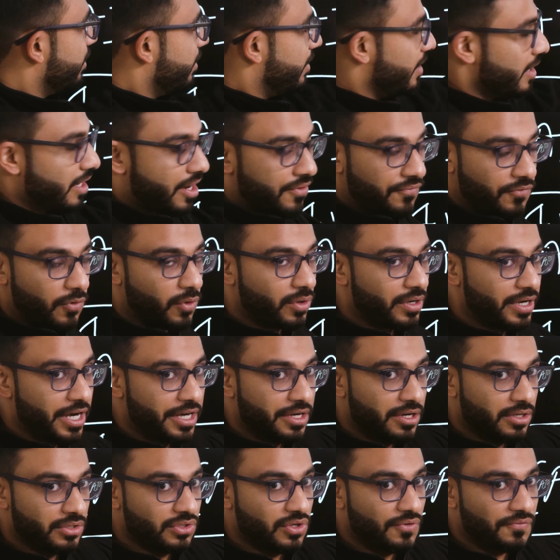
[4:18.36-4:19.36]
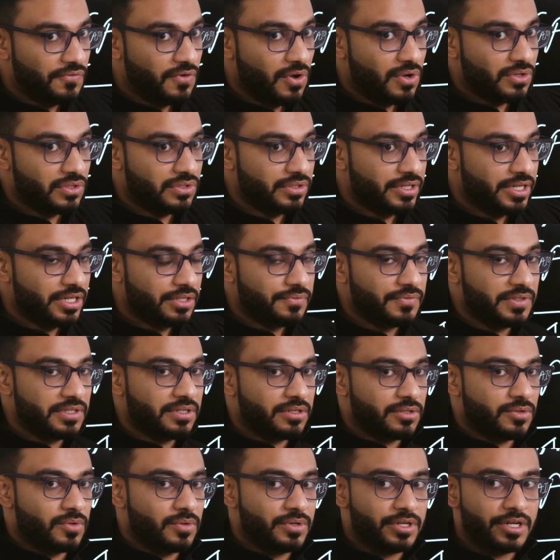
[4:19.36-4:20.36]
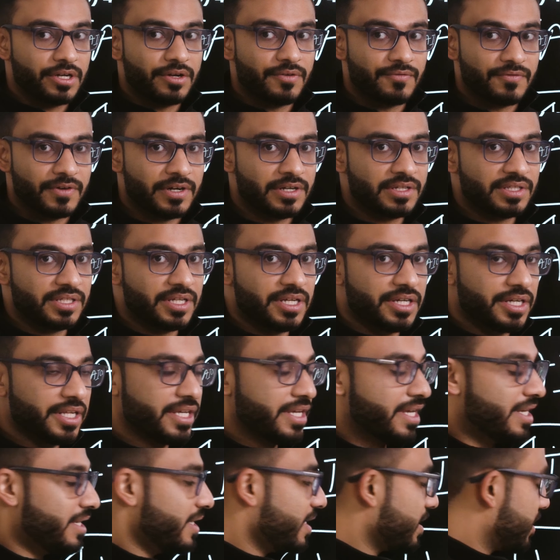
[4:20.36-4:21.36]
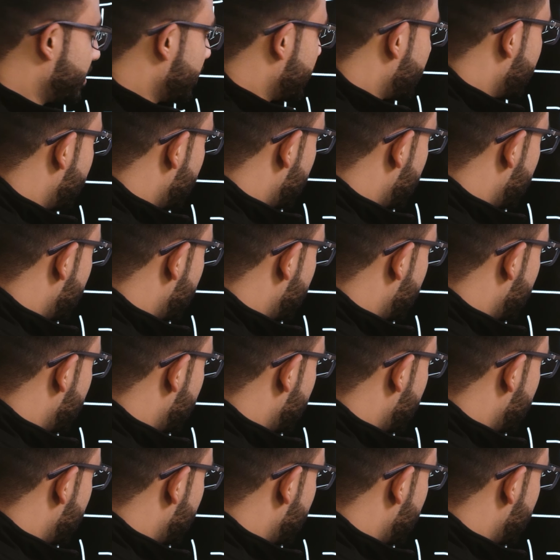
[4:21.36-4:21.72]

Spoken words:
there are 4 letters of consonants which are totally different, CTNS.